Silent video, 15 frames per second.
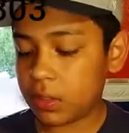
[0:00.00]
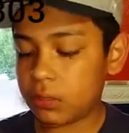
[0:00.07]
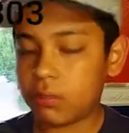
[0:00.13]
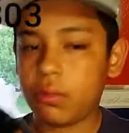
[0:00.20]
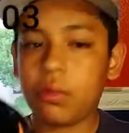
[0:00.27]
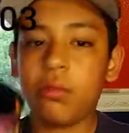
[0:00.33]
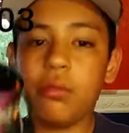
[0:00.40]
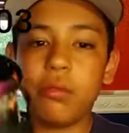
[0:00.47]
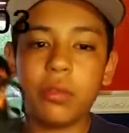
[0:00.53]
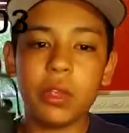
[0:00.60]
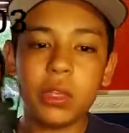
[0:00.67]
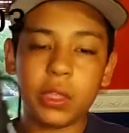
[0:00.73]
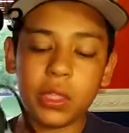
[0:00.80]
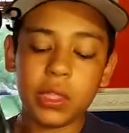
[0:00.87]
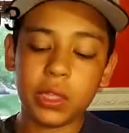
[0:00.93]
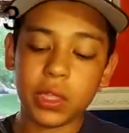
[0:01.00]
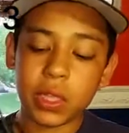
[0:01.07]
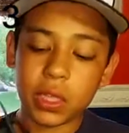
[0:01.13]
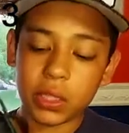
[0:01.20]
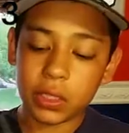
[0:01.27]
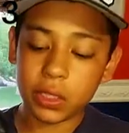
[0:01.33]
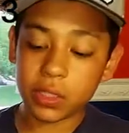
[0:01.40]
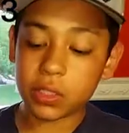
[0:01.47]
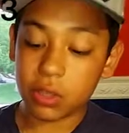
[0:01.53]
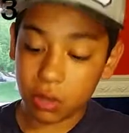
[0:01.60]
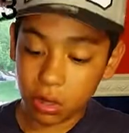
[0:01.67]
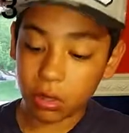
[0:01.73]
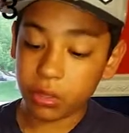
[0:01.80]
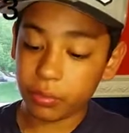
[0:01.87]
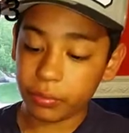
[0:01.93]
These were really nice. These
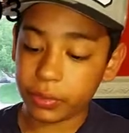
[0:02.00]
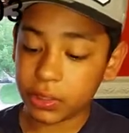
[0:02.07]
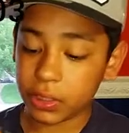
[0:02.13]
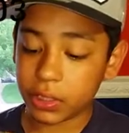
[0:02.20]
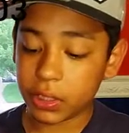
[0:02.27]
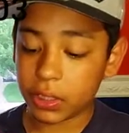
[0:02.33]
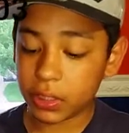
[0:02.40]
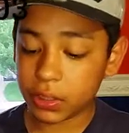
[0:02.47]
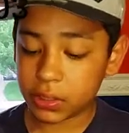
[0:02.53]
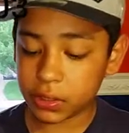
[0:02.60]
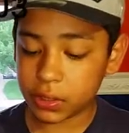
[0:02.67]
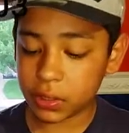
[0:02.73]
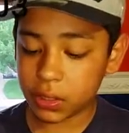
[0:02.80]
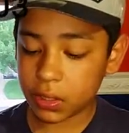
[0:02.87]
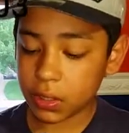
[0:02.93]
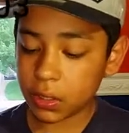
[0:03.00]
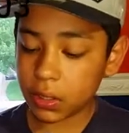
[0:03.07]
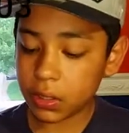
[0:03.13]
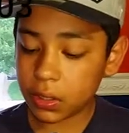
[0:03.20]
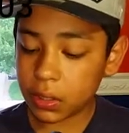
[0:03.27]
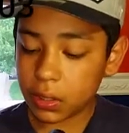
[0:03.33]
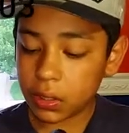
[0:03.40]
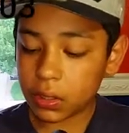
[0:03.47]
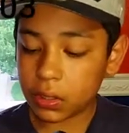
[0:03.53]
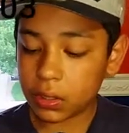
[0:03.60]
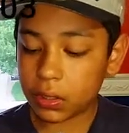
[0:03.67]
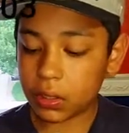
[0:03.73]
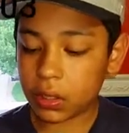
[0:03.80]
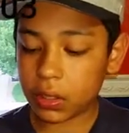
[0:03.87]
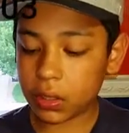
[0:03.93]
are really nice.
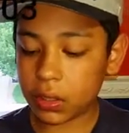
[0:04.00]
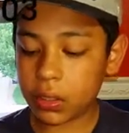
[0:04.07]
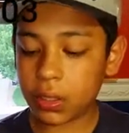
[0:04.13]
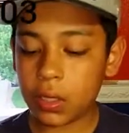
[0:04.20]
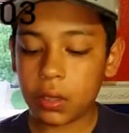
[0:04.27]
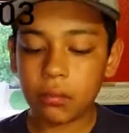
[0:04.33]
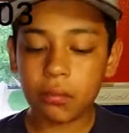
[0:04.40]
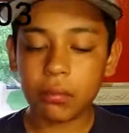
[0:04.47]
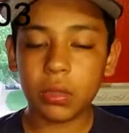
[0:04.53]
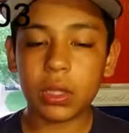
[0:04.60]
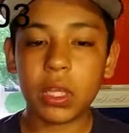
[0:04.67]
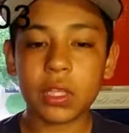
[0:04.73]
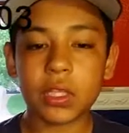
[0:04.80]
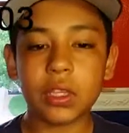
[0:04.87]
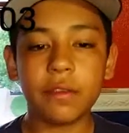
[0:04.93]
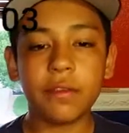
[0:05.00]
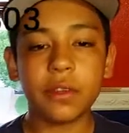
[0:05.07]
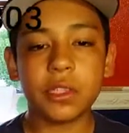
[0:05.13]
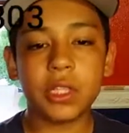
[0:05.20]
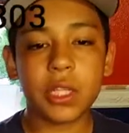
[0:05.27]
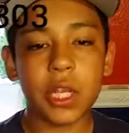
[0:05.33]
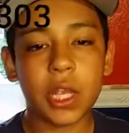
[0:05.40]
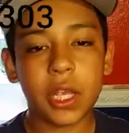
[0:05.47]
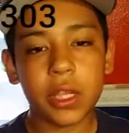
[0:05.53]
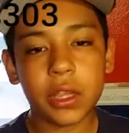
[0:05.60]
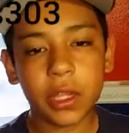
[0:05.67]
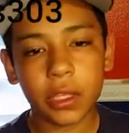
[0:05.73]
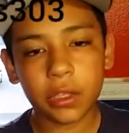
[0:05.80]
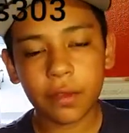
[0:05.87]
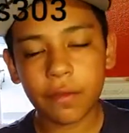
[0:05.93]
Yeah. But that's it for today.
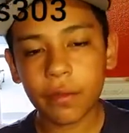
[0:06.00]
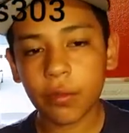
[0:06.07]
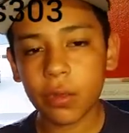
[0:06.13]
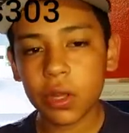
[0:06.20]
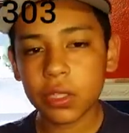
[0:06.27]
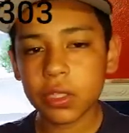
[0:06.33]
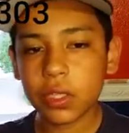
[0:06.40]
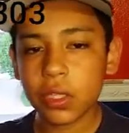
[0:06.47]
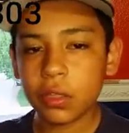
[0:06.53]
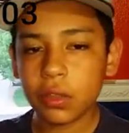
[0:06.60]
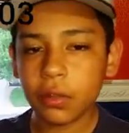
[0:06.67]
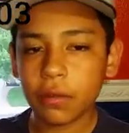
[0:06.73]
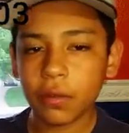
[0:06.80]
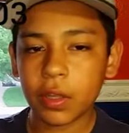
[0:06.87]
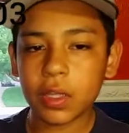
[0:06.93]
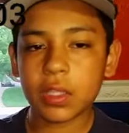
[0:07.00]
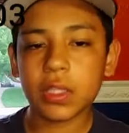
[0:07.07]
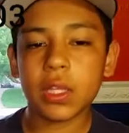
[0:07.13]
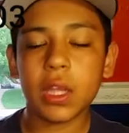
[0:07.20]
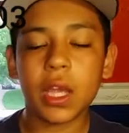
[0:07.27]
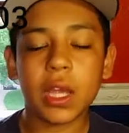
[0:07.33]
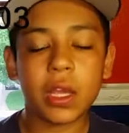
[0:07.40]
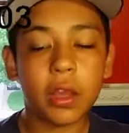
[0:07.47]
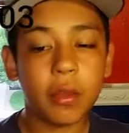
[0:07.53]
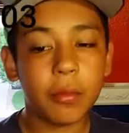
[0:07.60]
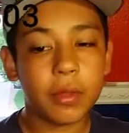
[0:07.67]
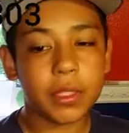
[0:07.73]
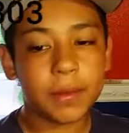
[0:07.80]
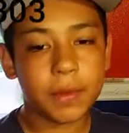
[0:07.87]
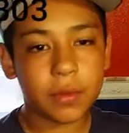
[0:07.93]
Thank you for watching. Don't forget to like,
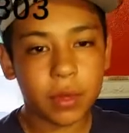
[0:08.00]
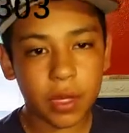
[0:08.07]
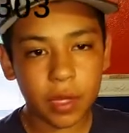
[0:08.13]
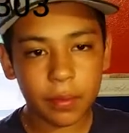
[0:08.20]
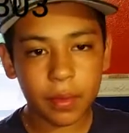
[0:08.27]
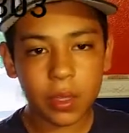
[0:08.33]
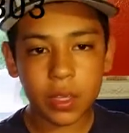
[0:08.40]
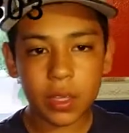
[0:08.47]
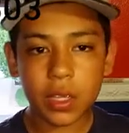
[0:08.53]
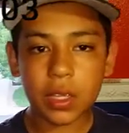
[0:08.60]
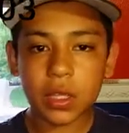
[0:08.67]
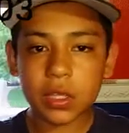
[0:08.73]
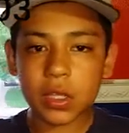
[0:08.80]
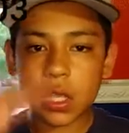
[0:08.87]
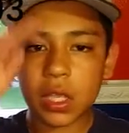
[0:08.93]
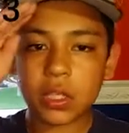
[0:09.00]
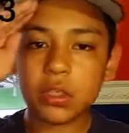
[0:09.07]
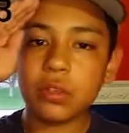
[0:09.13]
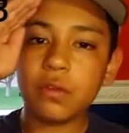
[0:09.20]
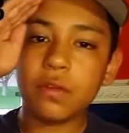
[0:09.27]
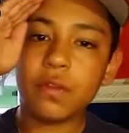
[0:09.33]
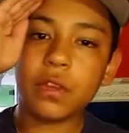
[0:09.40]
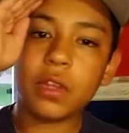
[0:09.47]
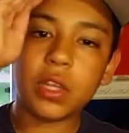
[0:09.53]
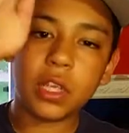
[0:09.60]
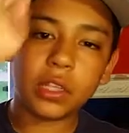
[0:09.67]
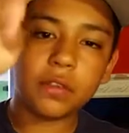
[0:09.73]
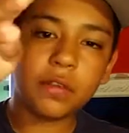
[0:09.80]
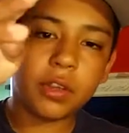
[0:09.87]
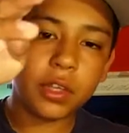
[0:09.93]
comment, subscribe. Stay tuned for the
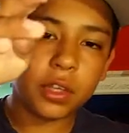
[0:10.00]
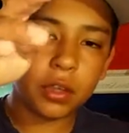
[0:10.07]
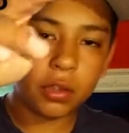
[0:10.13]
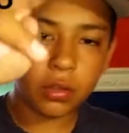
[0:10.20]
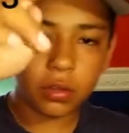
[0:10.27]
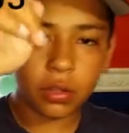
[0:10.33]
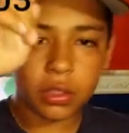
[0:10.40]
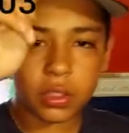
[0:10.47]
next video.